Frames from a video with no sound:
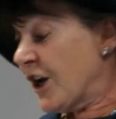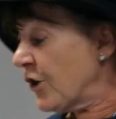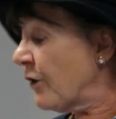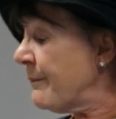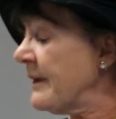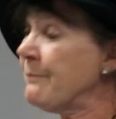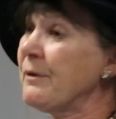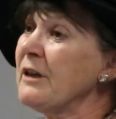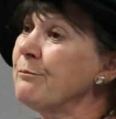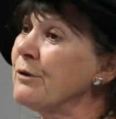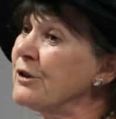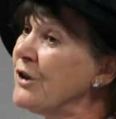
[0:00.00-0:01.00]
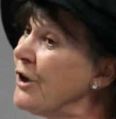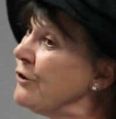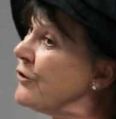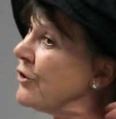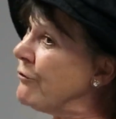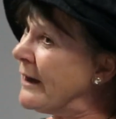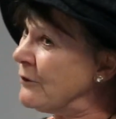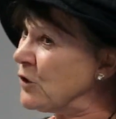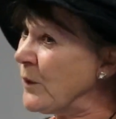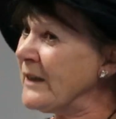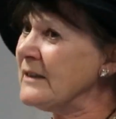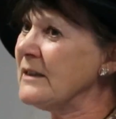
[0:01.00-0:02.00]
Not many people know that around
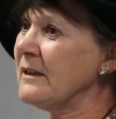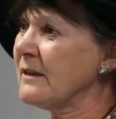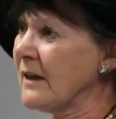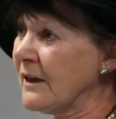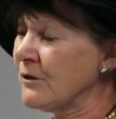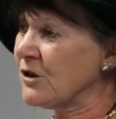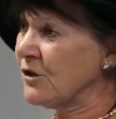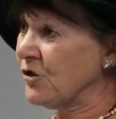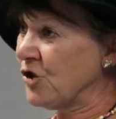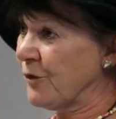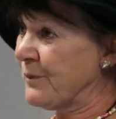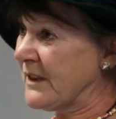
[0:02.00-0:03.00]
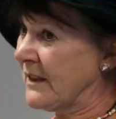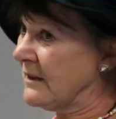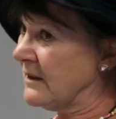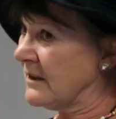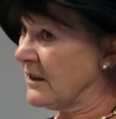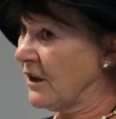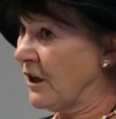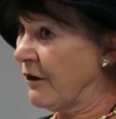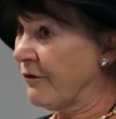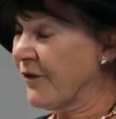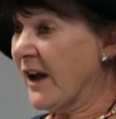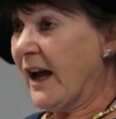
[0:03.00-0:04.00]
20,000 Job Centre staff